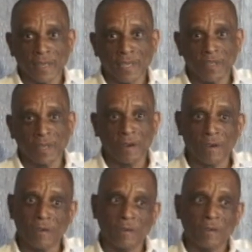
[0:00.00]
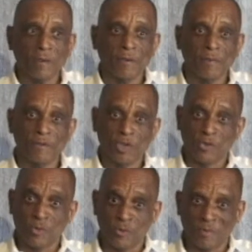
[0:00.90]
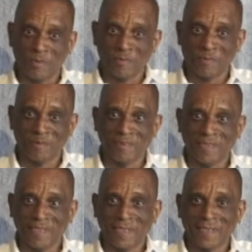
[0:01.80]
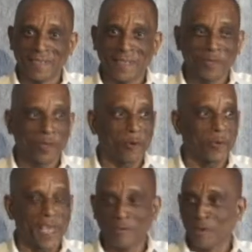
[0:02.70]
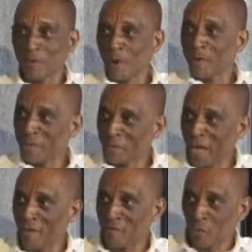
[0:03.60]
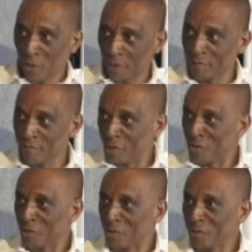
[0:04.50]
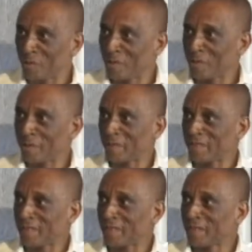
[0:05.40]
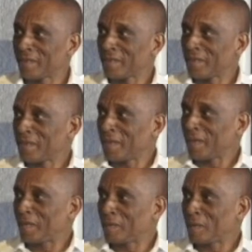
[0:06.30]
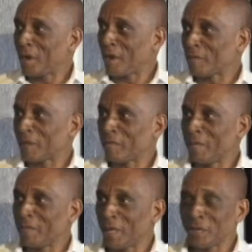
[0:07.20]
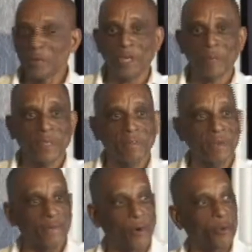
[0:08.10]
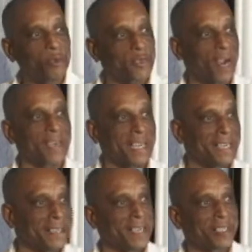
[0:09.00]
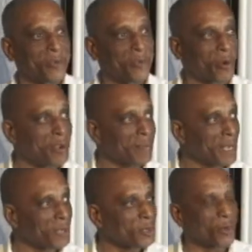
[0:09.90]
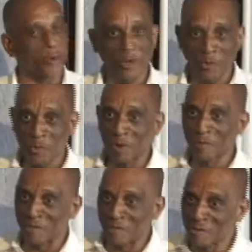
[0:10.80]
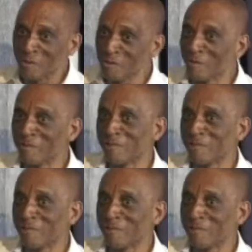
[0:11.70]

is a view. And so we have the world and we have worldviews. And often in mentorships, before you start anything in the world, make sure your worldview